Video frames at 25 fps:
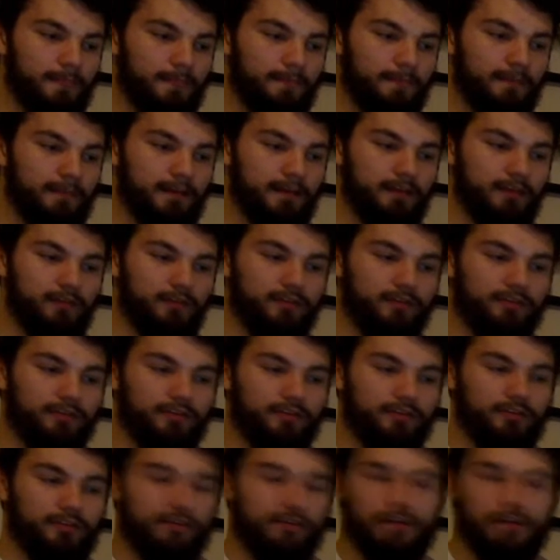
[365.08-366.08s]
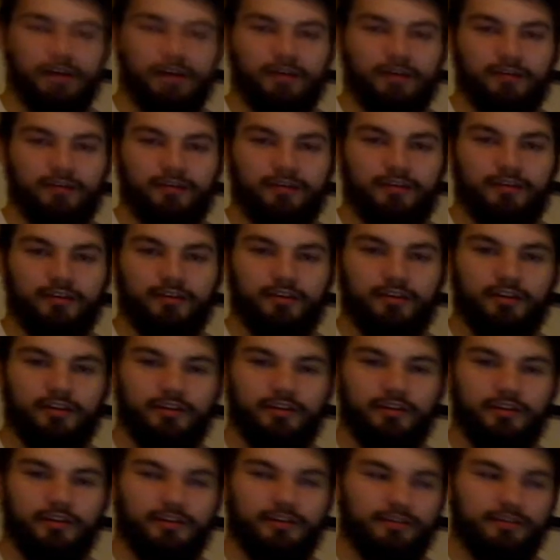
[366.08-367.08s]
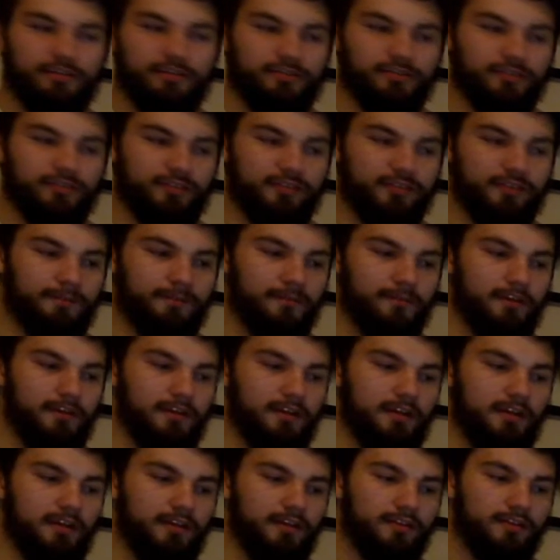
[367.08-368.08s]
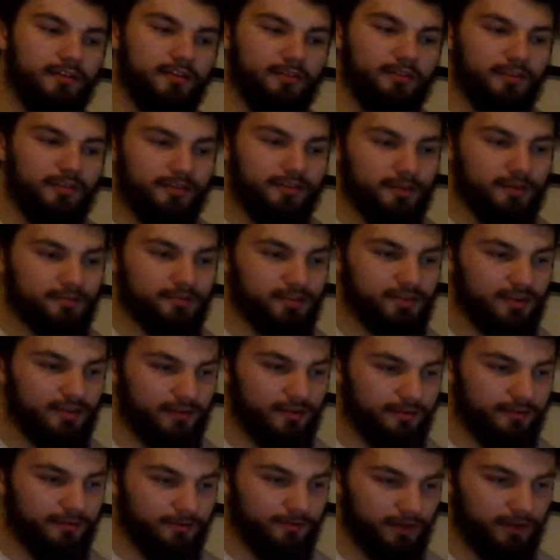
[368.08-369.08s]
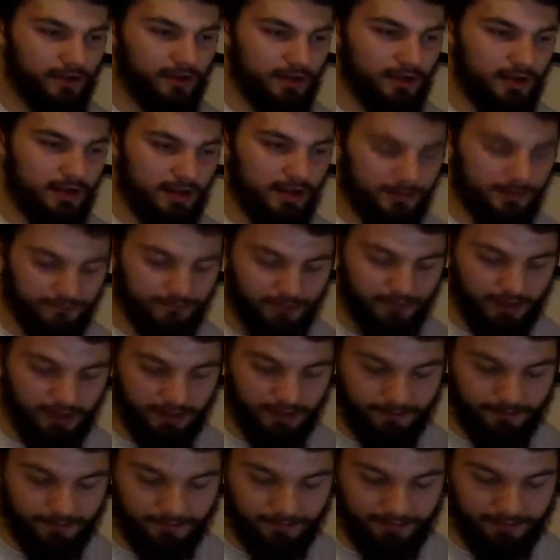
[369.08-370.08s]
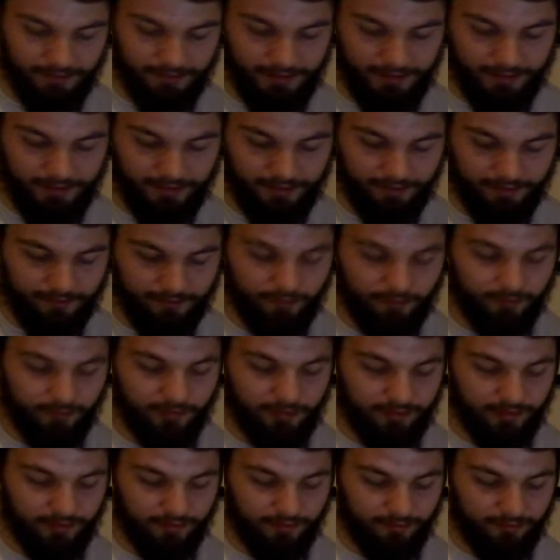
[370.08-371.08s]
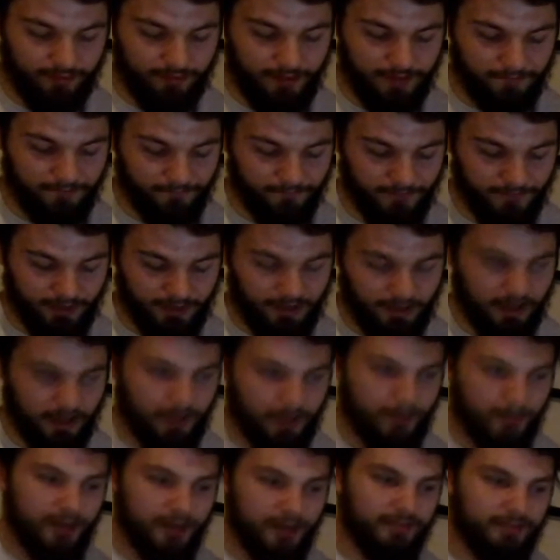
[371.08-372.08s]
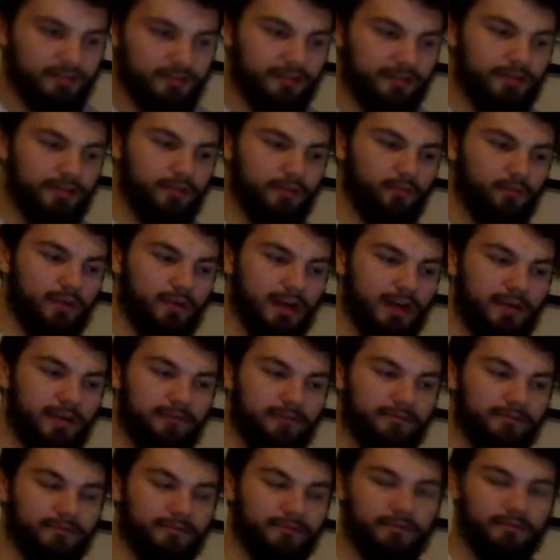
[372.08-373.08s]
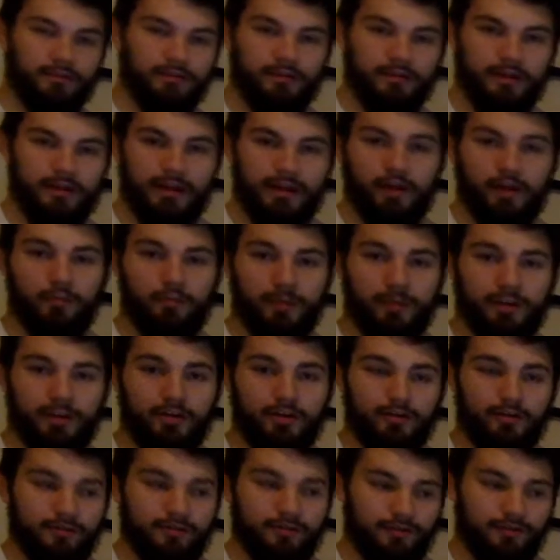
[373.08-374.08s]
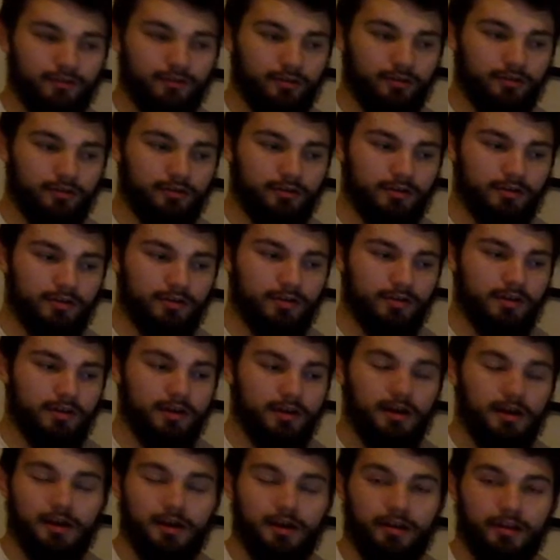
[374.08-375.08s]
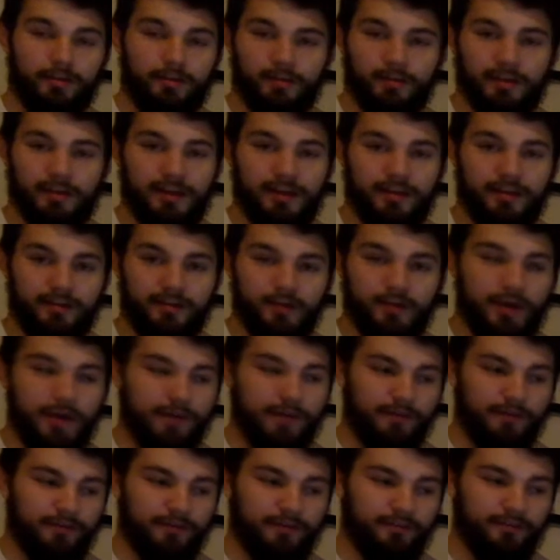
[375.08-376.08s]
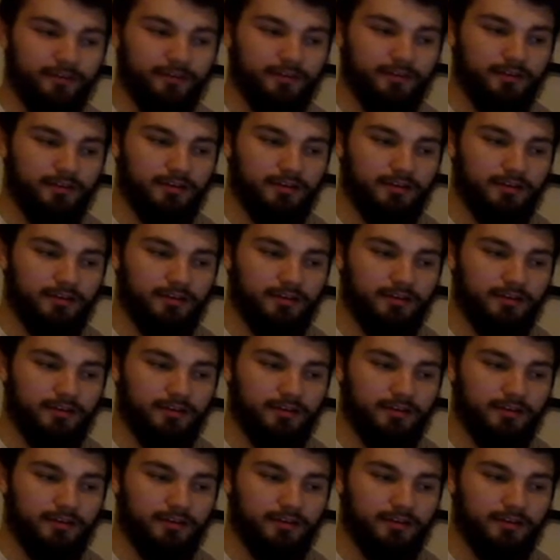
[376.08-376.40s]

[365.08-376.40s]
And also, as we said earlier, the eccentricity. So the assumptions for these formulas, right, are basically that we have an albedo of 0, the planet has no atmosphere,